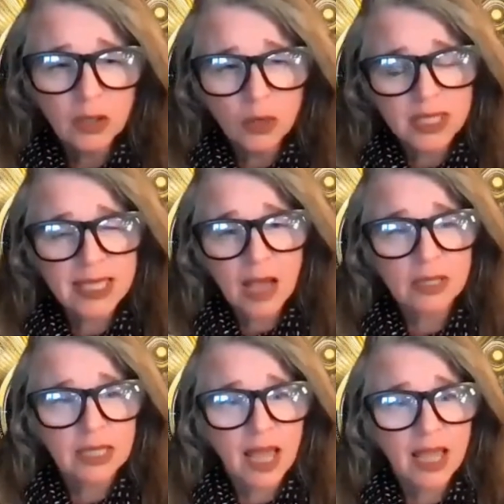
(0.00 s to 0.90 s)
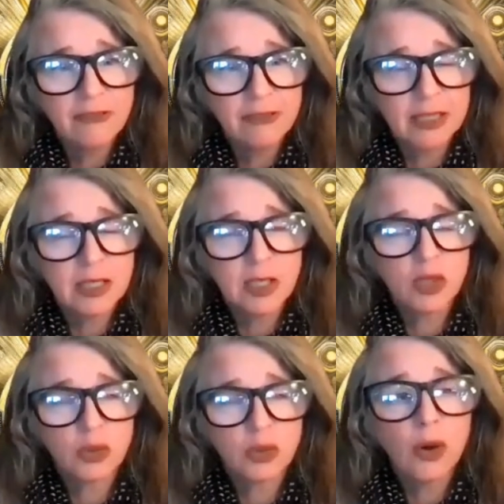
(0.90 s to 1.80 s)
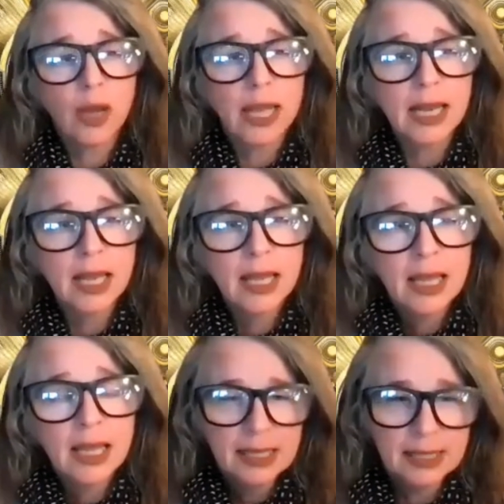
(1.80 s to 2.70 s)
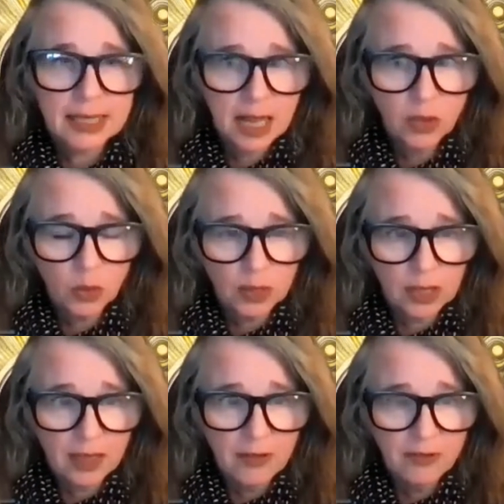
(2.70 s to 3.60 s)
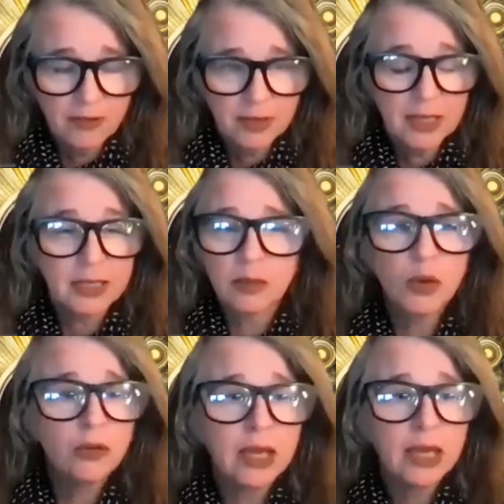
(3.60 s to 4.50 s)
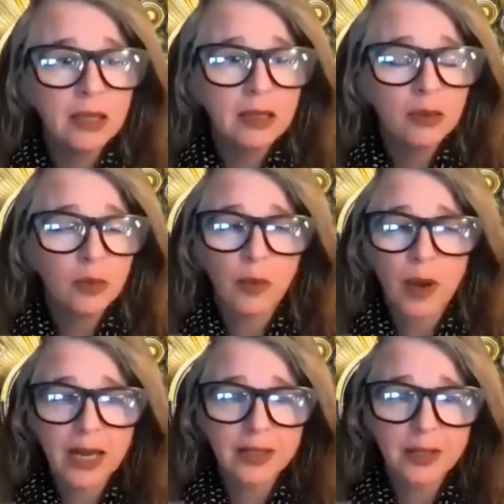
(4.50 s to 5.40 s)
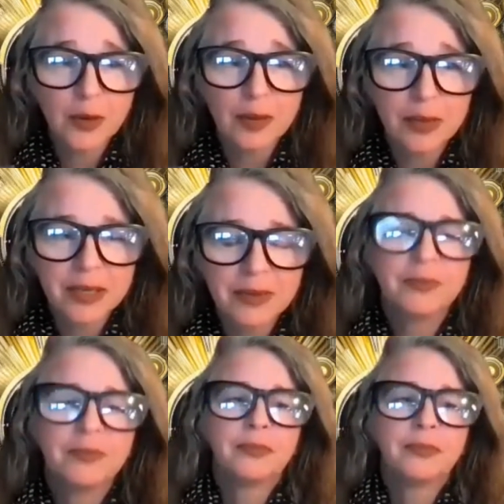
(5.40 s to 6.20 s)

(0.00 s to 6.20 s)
your scout's life is destroyed, it's not your life. It's a movie. We're writing a script.